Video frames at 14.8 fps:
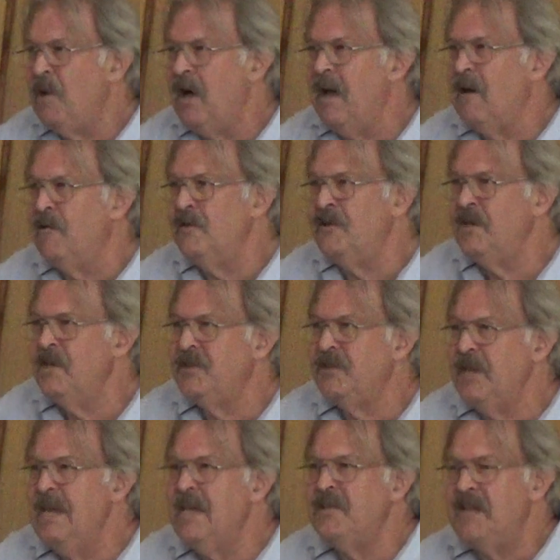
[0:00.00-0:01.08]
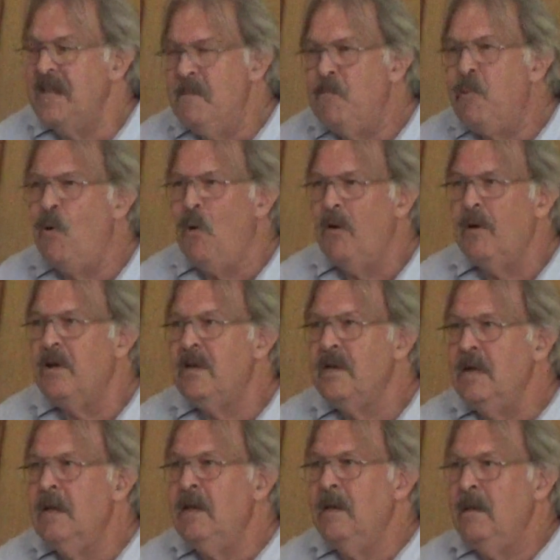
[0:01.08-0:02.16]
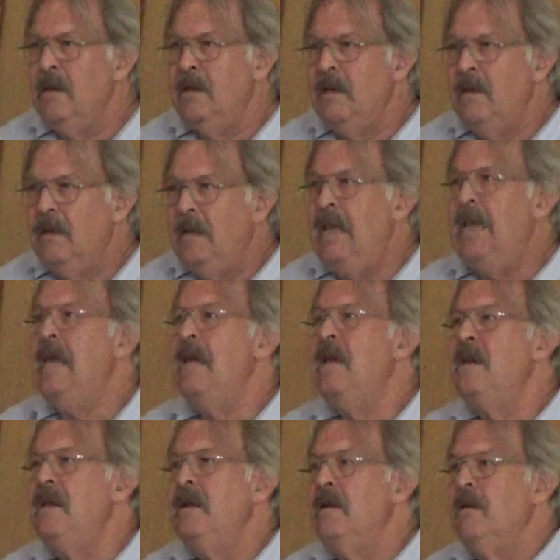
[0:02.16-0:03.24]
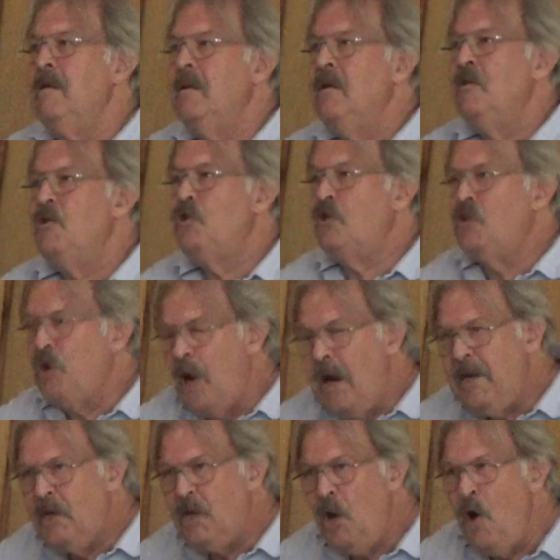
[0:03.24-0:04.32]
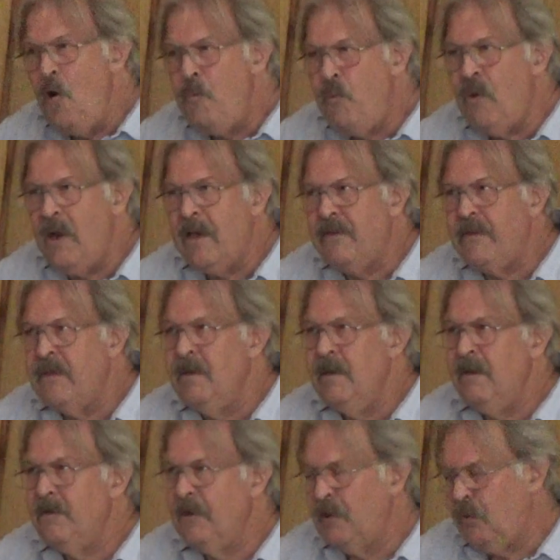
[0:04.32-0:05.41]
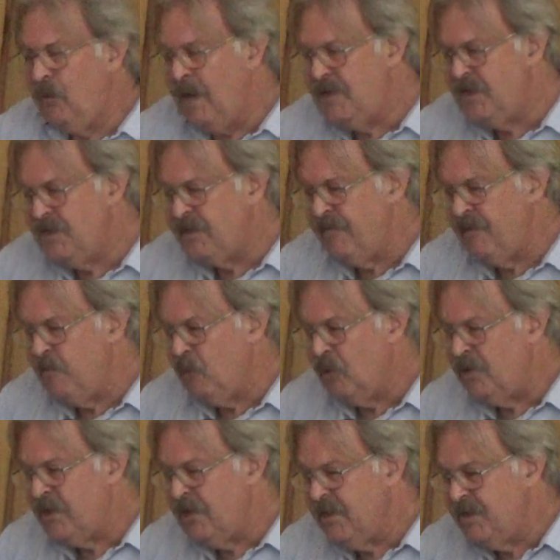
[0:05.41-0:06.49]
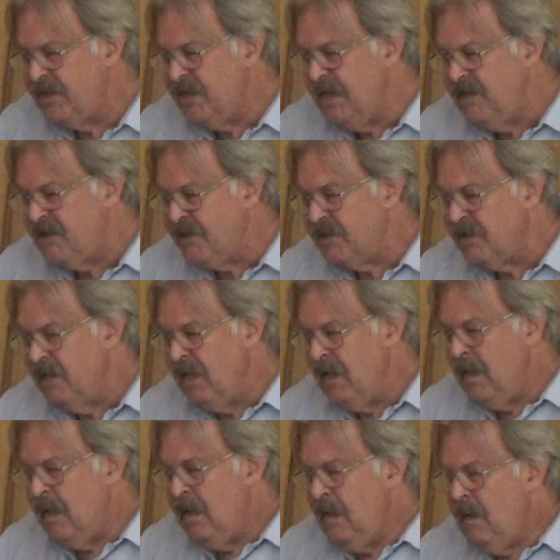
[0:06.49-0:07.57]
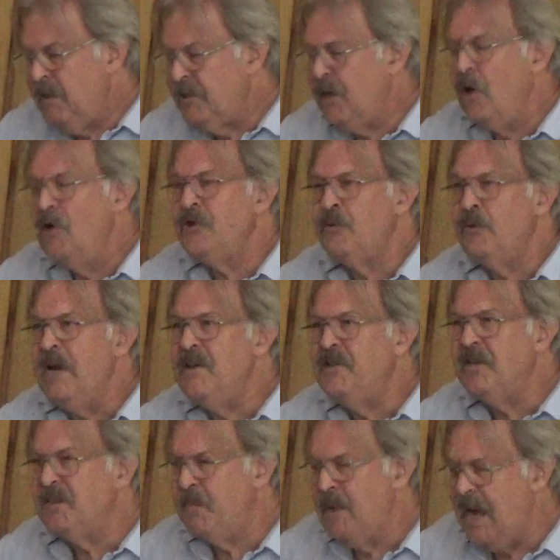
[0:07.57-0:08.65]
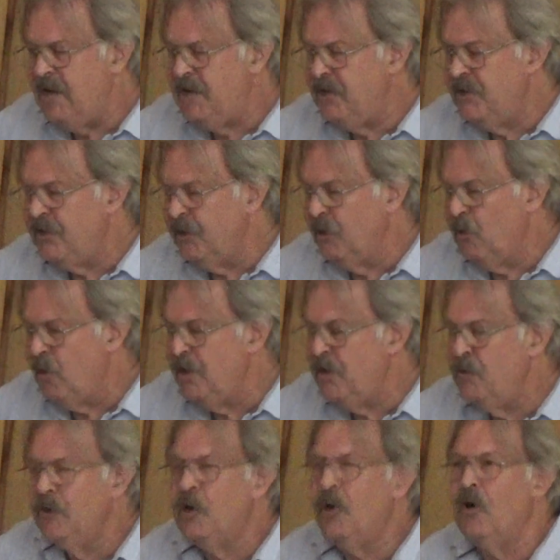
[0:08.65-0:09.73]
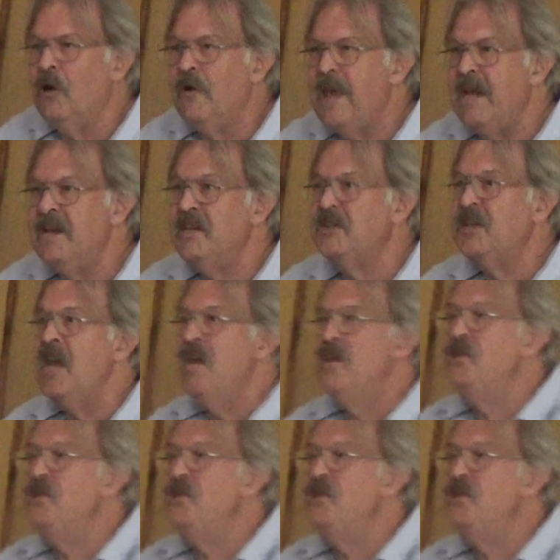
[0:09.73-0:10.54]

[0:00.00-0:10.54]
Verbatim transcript: biology, is important in trying to cope with the crisis of emerging diseases. As host range expansions are going to occur, that is,